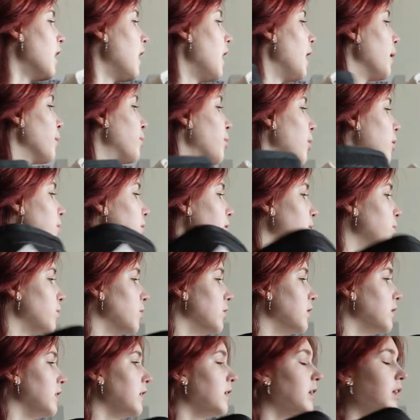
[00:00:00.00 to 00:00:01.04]
I probably
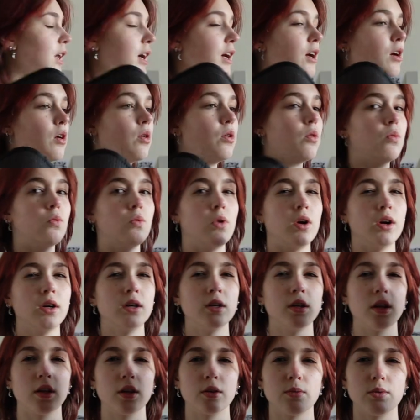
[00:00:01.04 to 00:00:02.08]
will need like
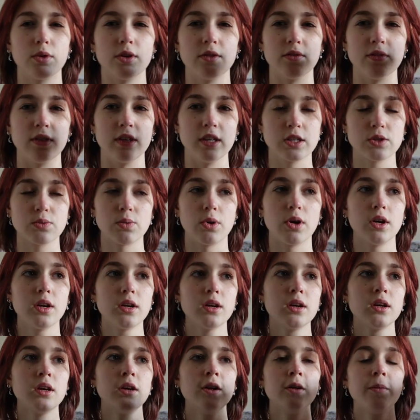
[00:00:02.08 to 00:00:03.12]
another one of this one,